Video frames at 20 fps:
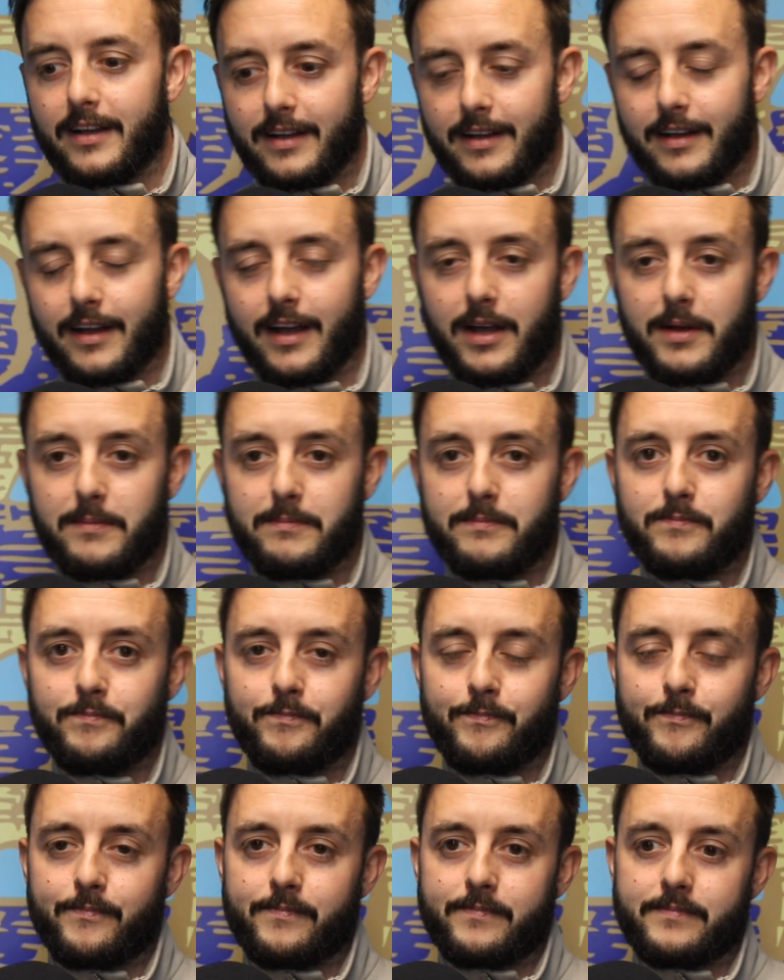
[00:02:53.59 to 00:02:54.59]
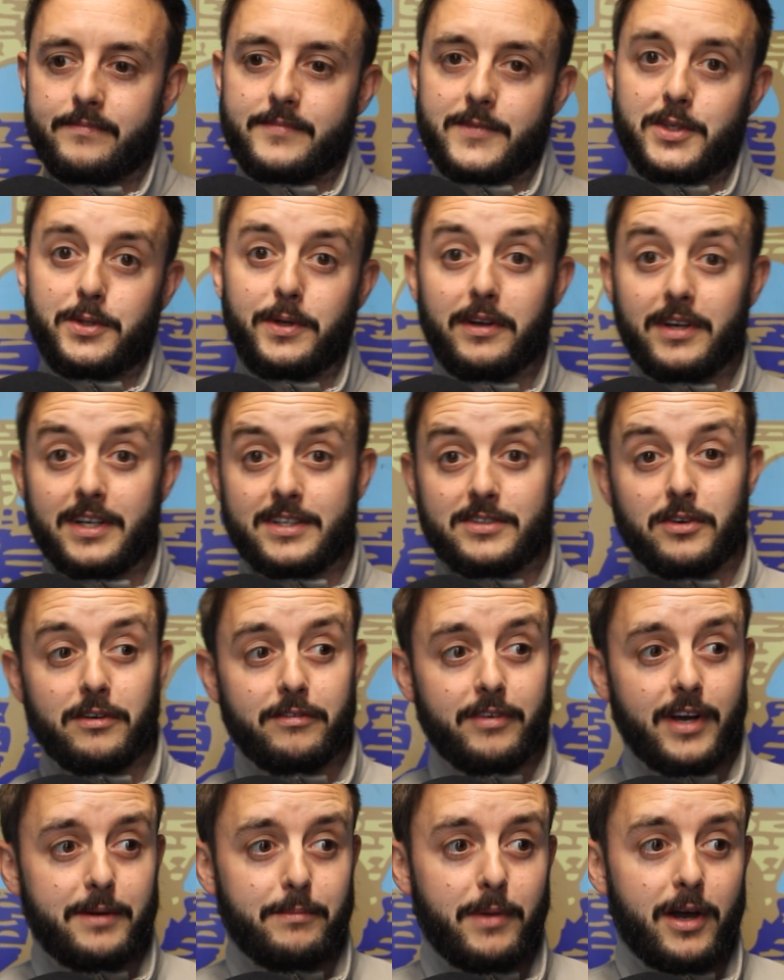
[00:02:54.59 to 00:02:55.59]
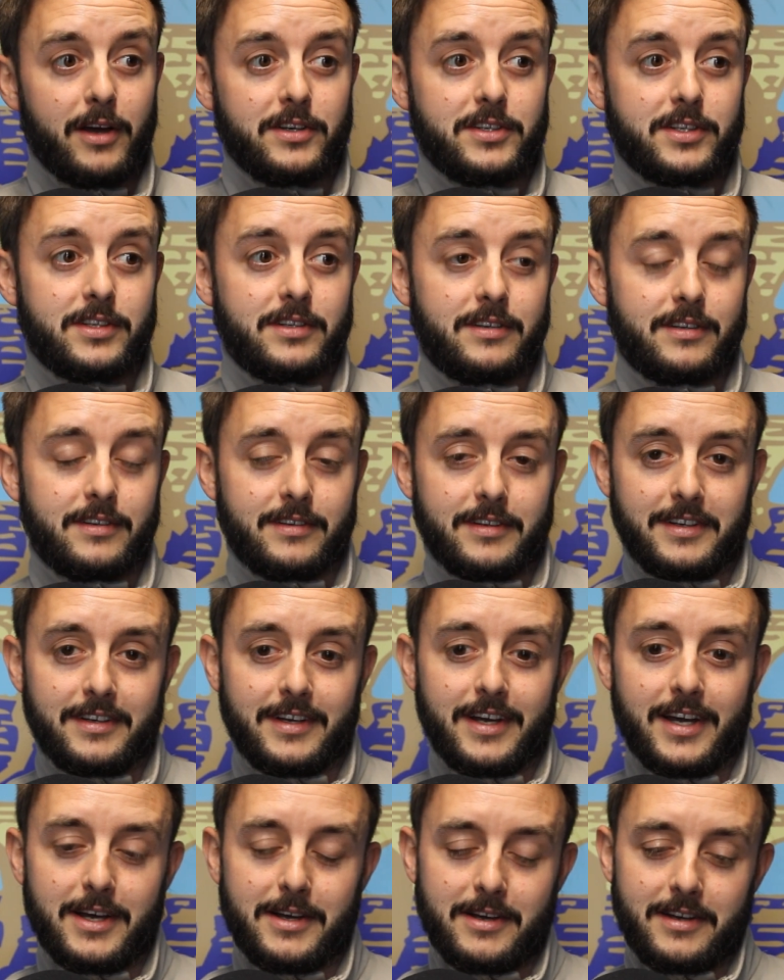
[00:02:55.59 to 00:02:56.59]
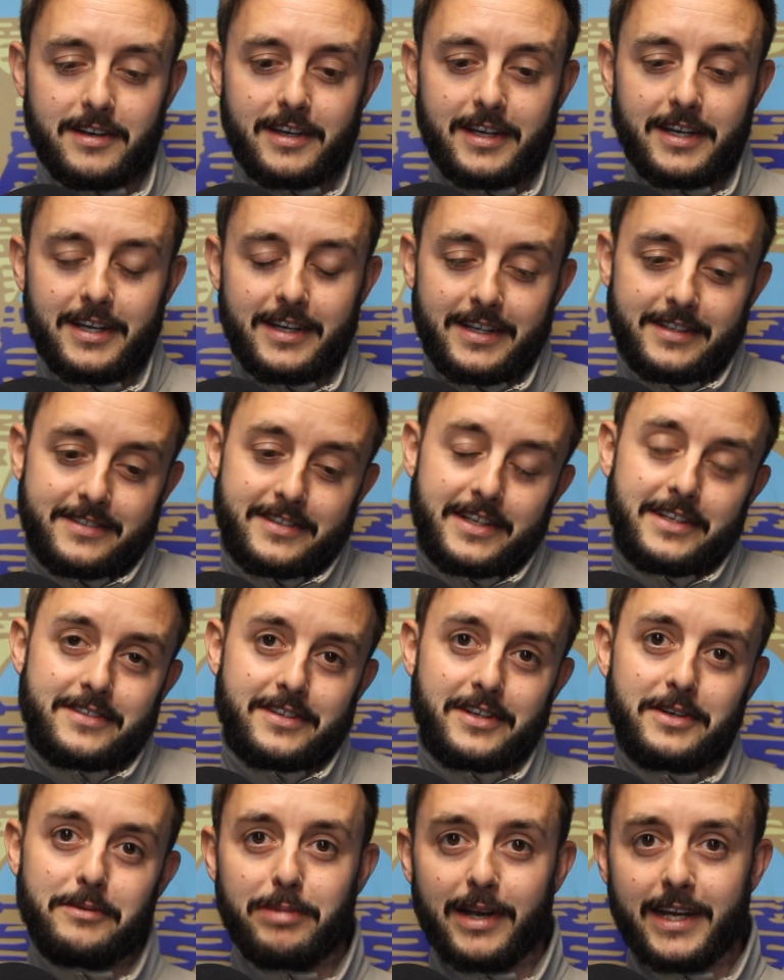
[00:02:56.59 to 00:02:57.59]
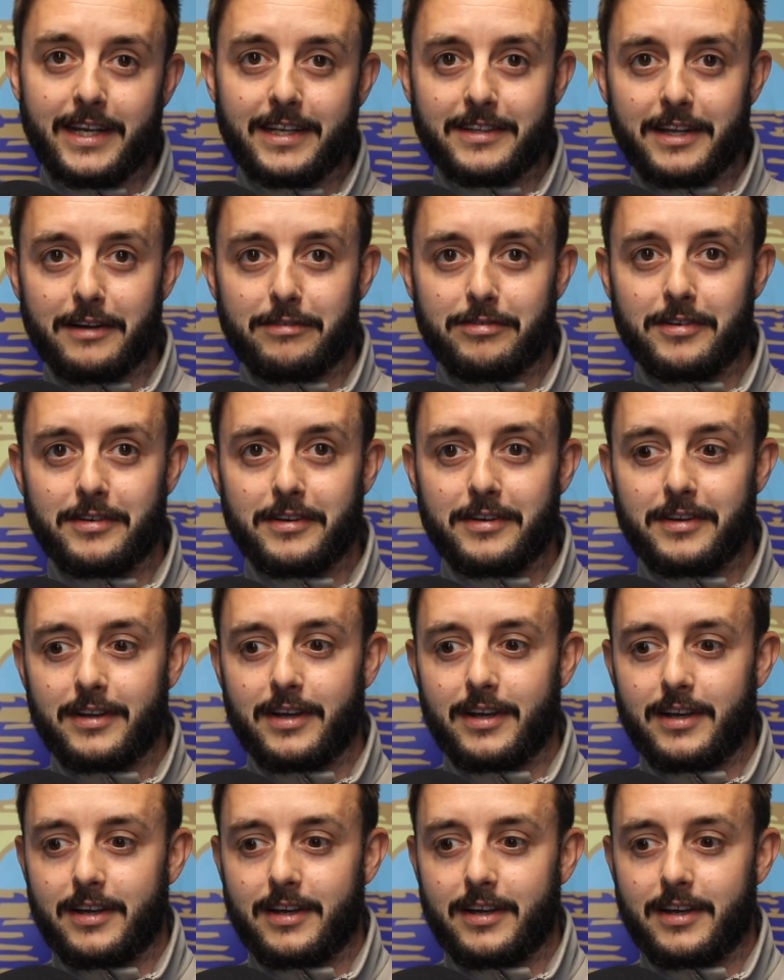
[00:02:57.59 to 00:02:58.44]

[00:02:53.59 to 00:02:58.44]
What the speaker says: To be honest, not very much. It's a completely different